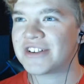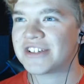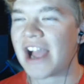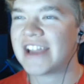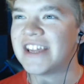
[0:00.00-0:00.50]

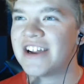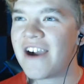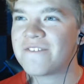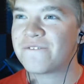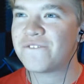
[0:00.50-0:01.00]
I cannot
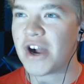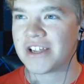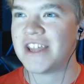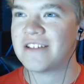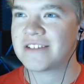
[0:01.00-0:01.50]

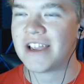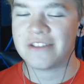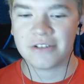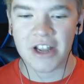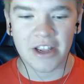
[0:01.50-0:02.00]
fucking say
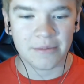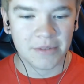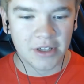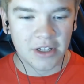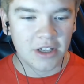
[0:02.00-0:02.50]
their name.
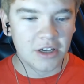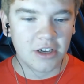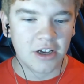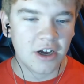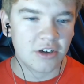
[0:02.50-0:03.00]

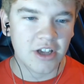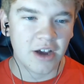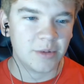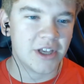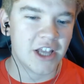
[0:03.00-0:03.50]
Oh god,
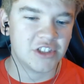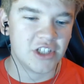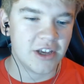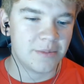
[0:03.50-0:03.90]
we got Zipp.